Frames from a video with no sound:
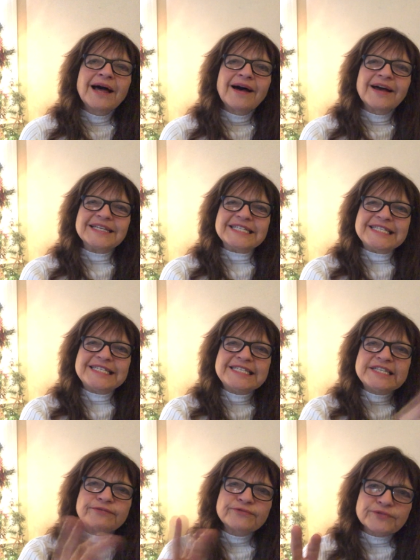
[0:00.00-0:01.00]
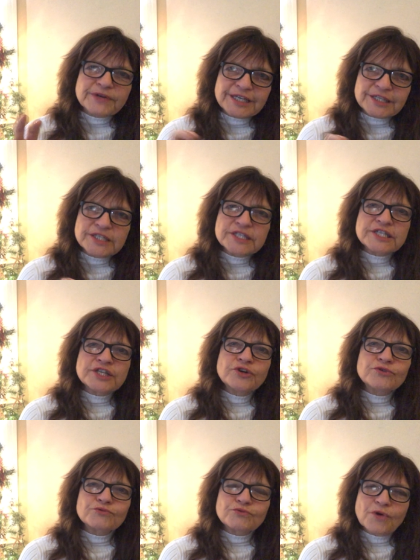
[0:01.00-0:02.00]
a different
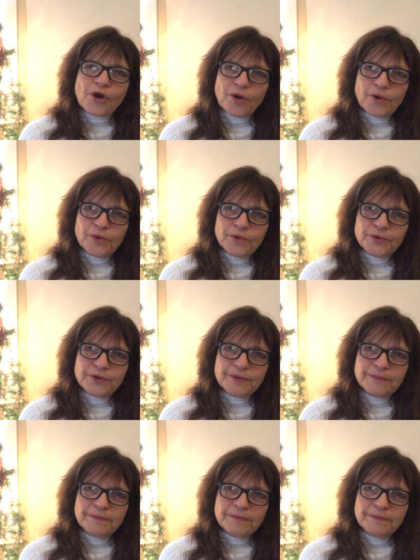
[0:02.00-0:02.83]
road